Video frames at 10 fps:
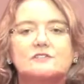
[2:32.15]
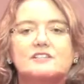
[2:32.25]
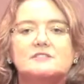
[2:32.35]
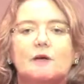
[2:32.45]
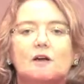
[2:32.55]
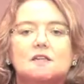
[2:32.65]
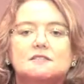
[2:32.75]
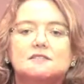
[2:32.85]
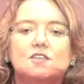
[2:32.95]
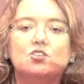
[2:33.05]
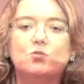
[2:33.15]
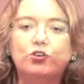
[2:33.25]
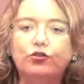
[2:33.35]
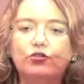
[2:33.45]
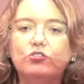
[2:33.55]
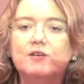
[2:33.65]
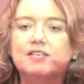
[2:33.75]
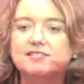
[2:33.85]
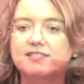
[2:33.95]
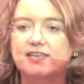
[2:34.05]
of experience that you would
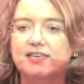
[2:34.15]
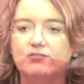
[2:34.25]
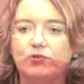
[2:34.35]
normally see